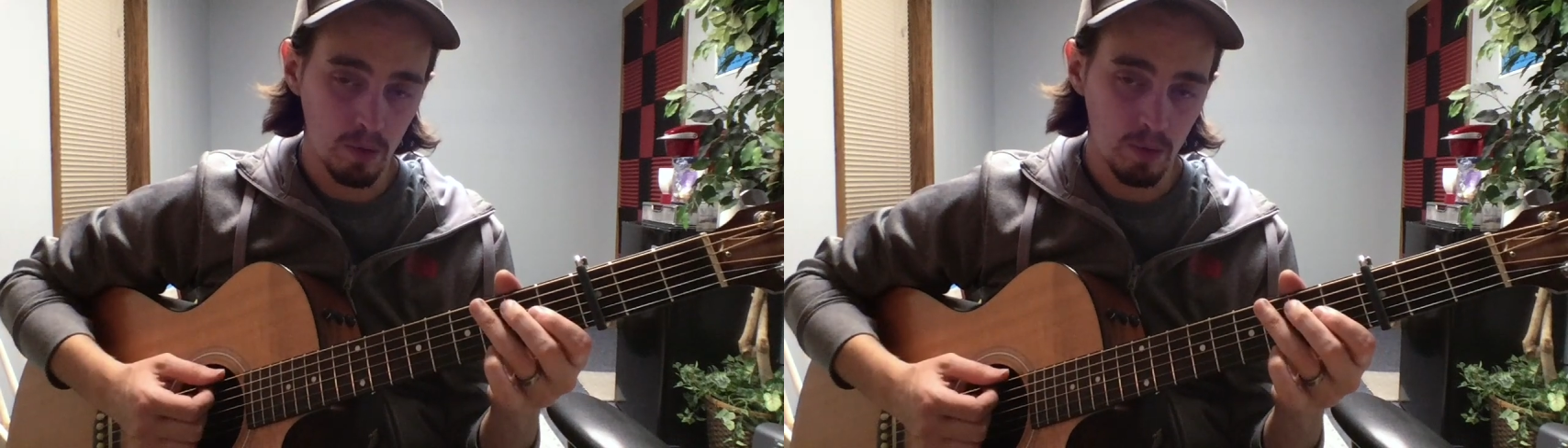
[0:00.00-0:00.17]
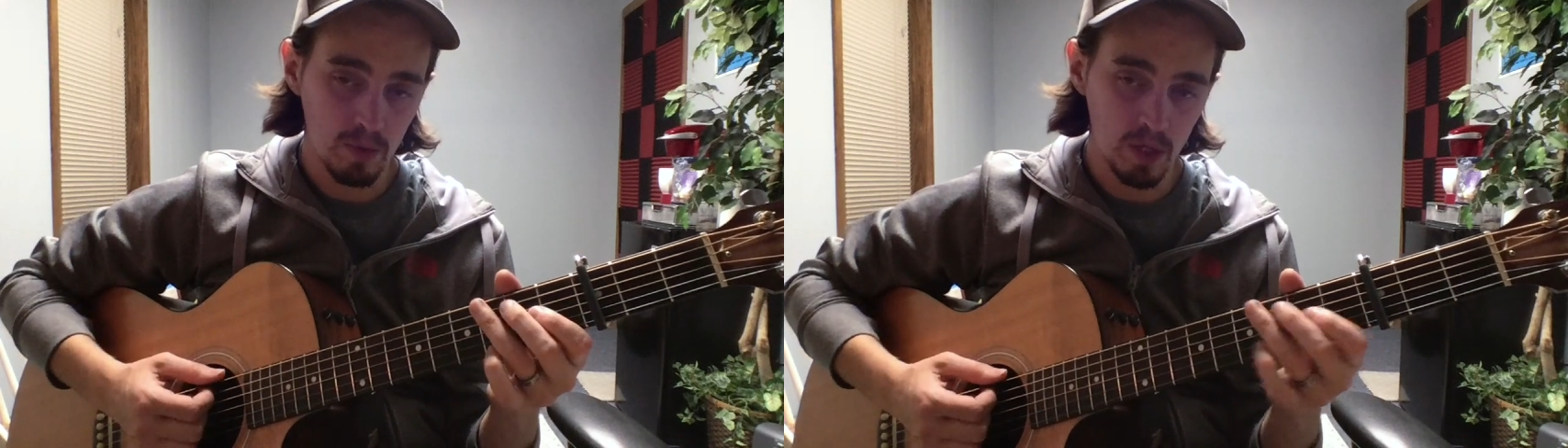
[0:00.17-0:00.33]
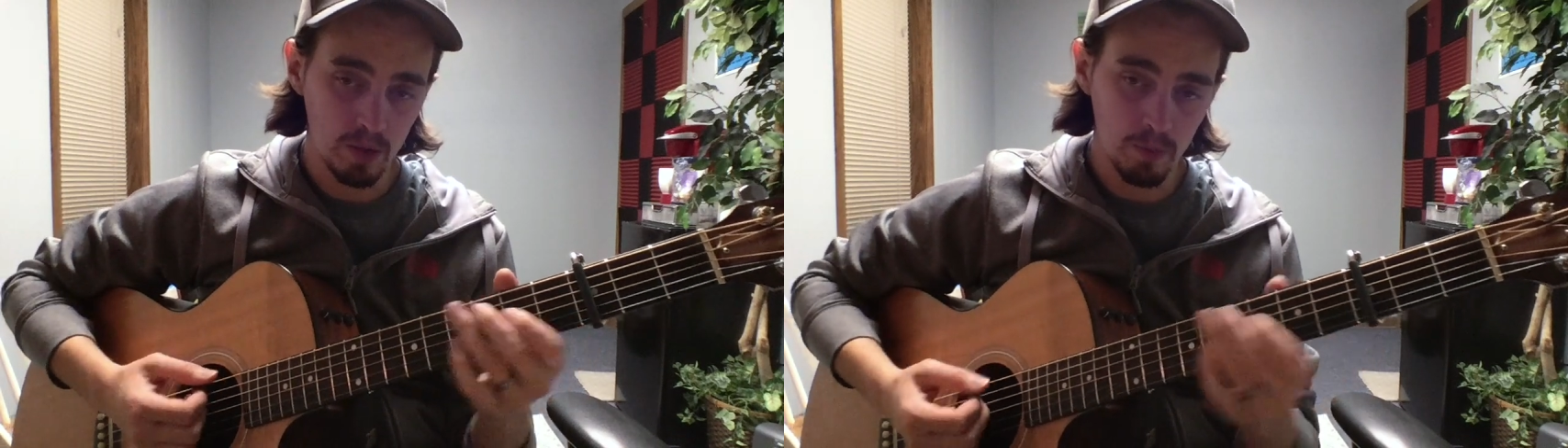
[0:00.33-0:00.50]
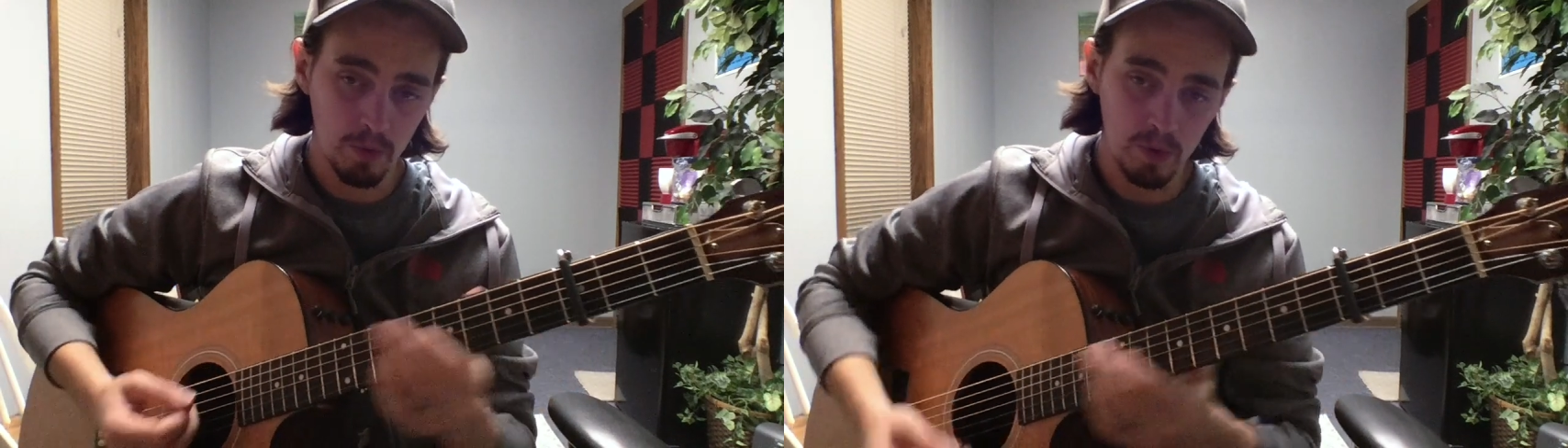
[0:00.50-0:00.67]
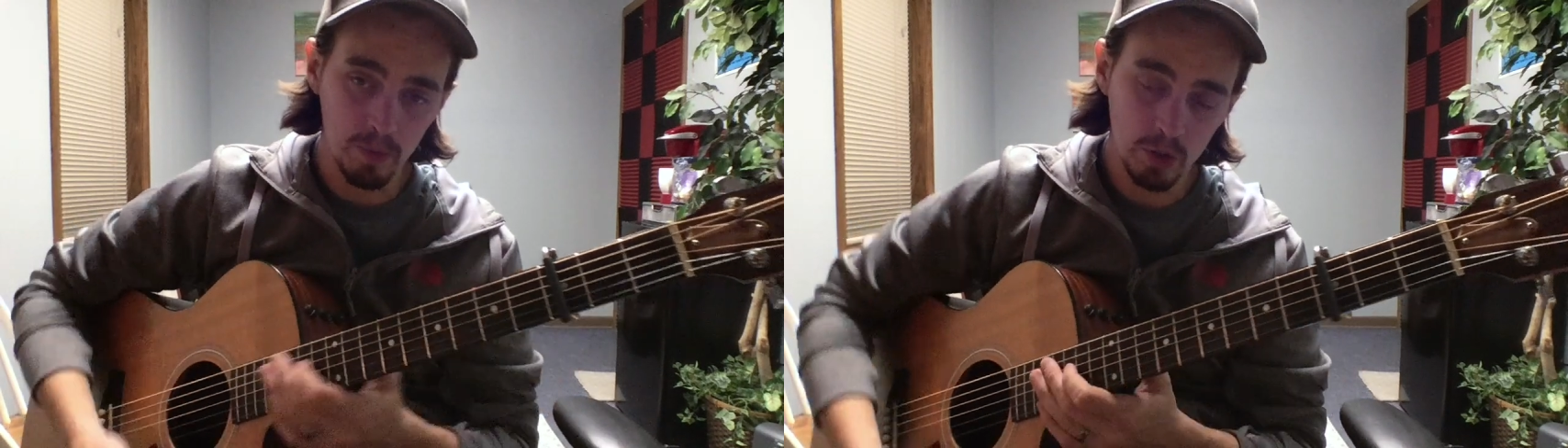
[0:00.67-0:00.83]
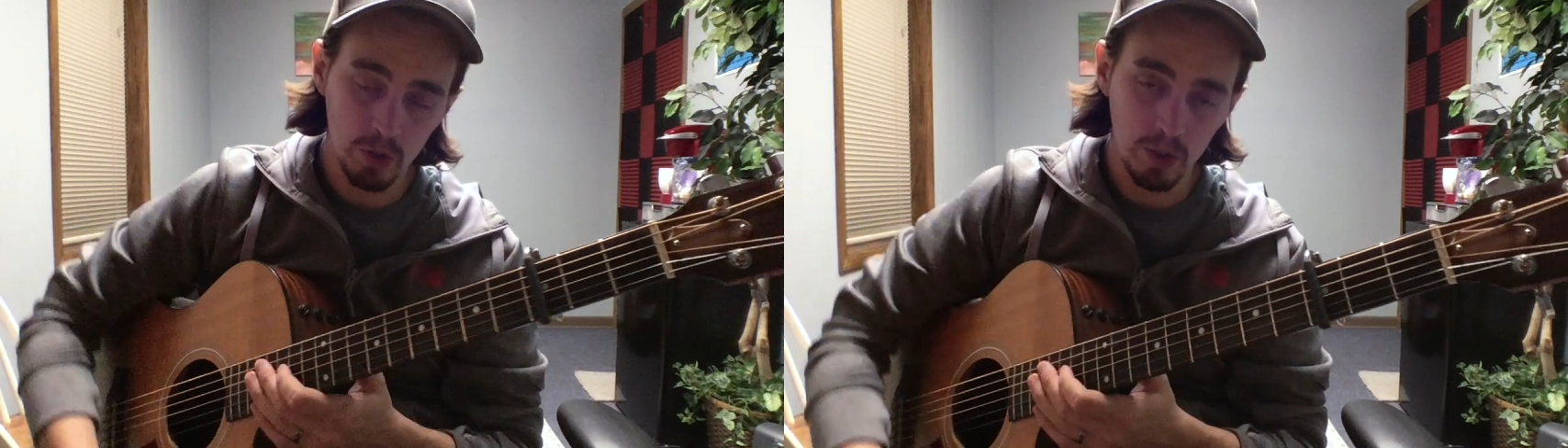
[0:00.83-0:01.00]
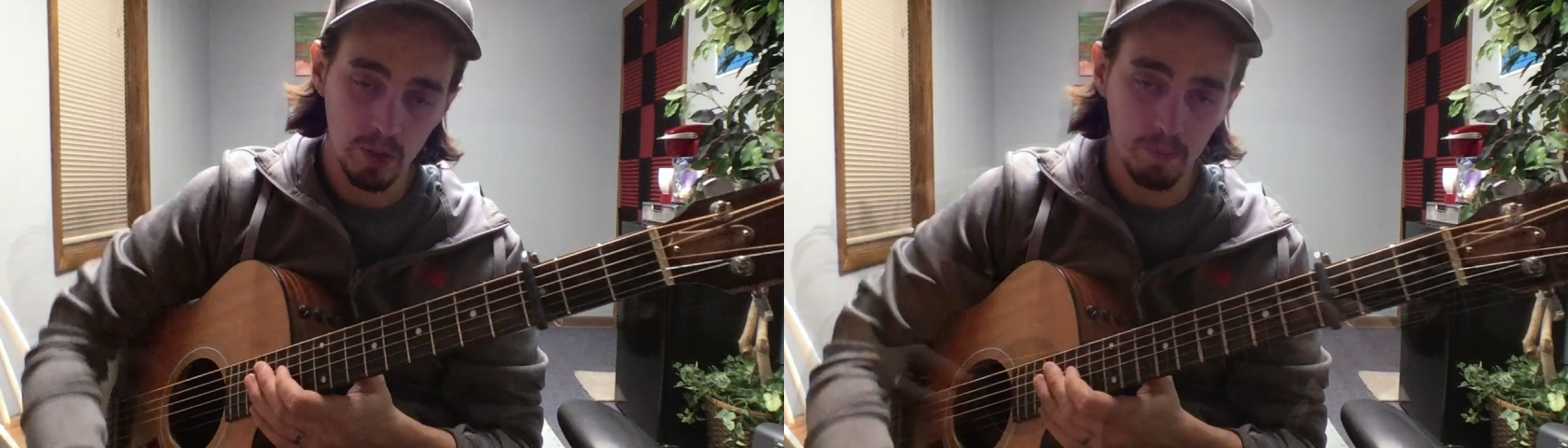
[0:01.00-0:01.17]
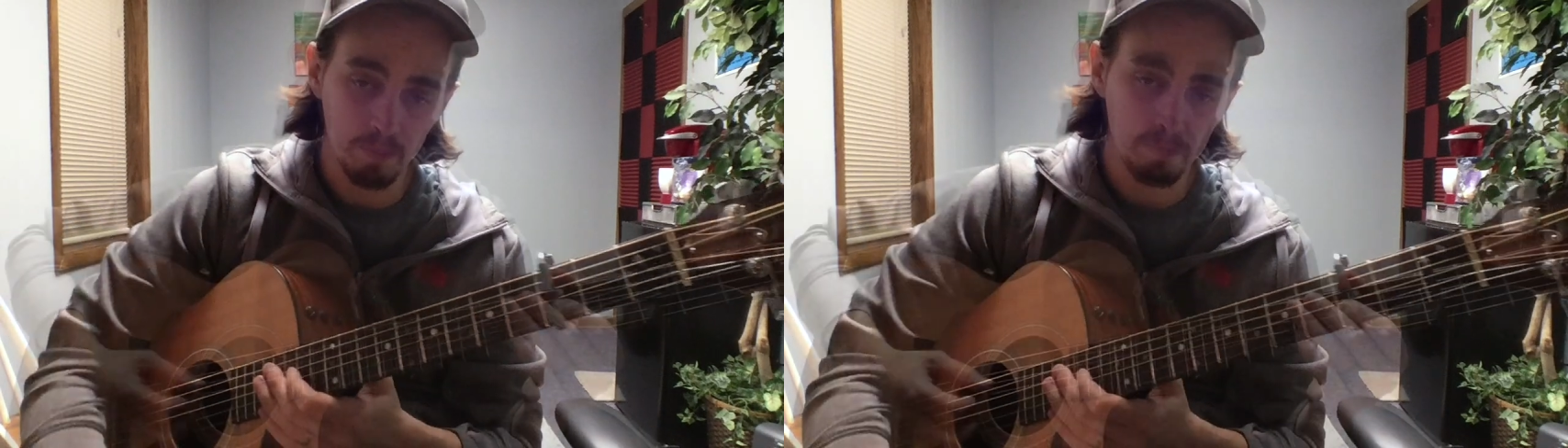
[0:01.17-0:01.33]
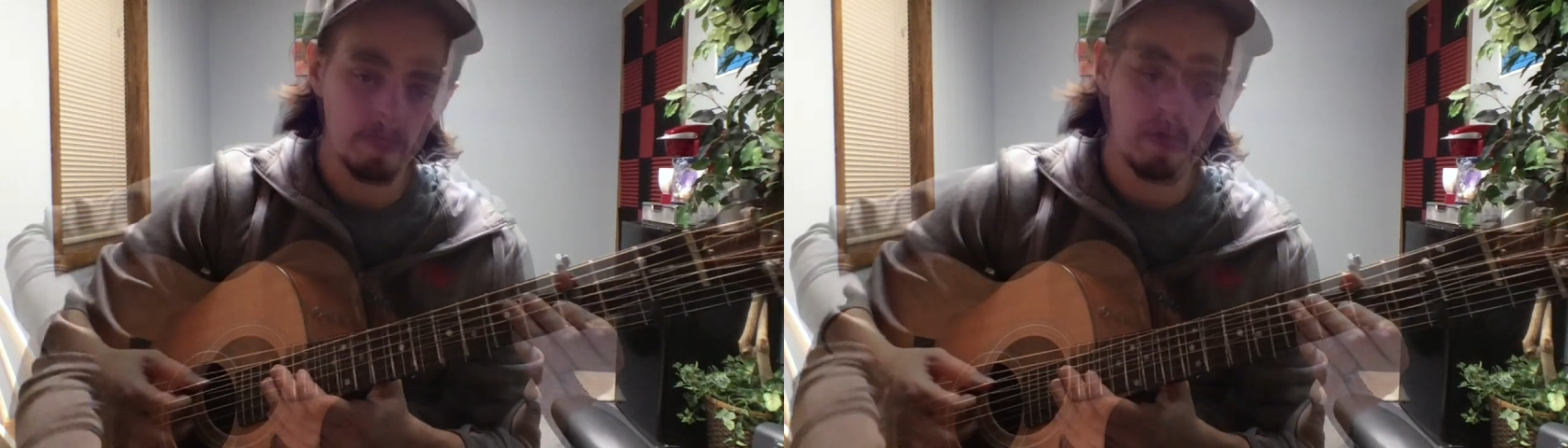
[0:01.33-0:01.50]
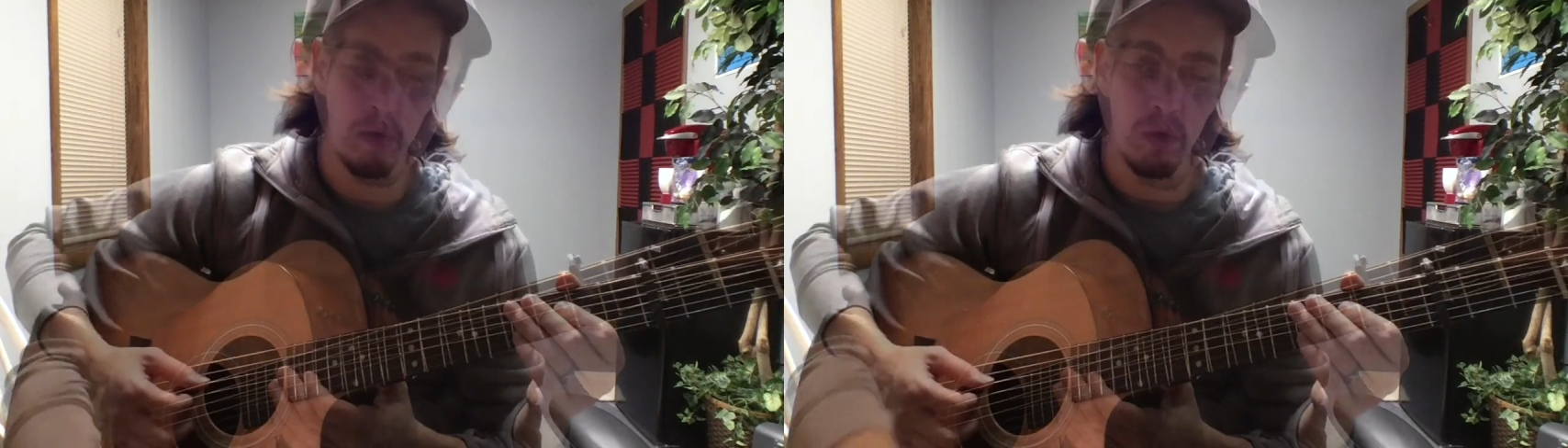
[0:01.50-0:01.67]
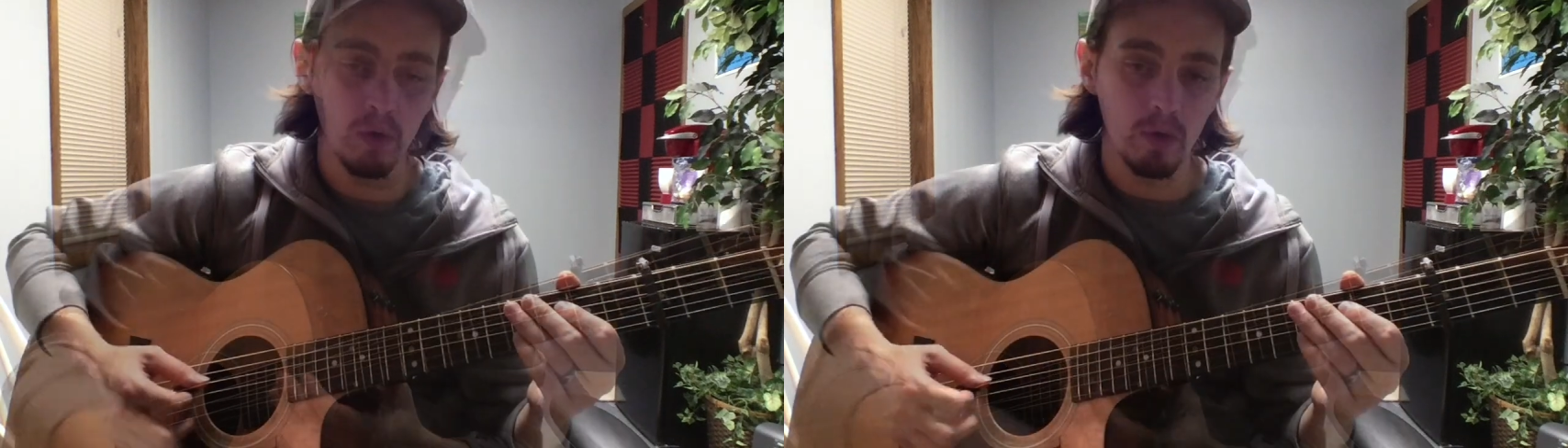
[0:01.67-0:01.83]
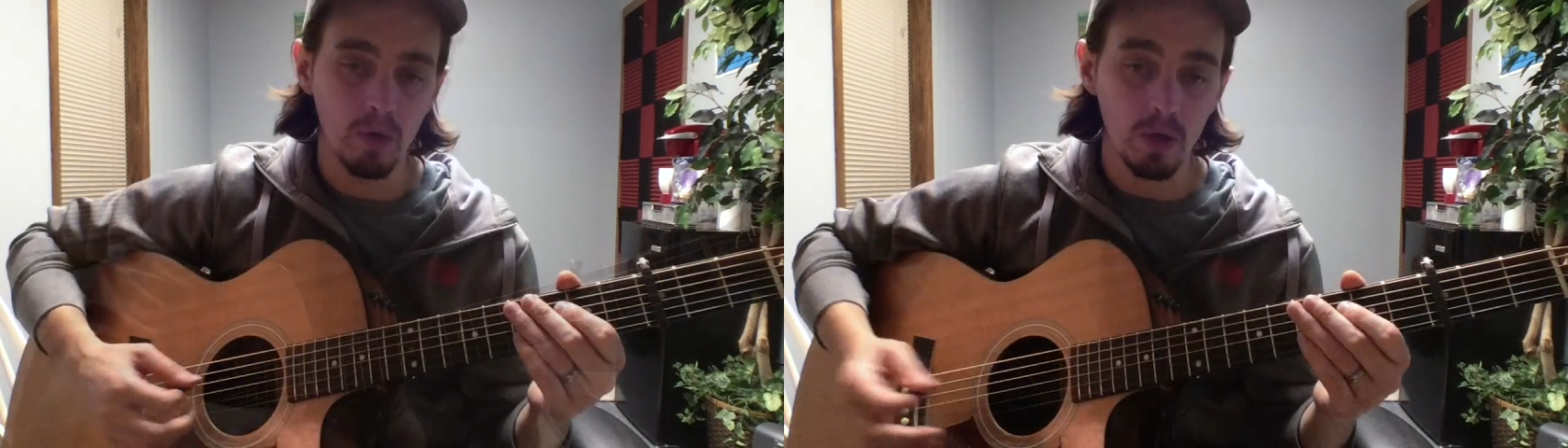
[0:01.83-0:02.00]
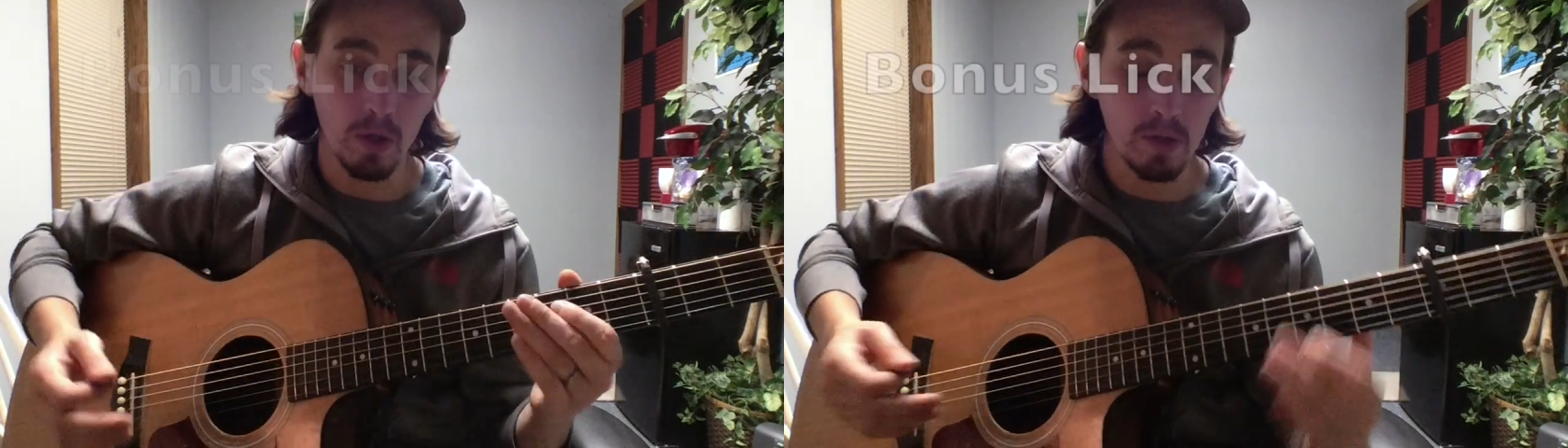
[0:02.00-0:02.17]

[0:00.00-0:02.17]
That's pretty much it. Okay,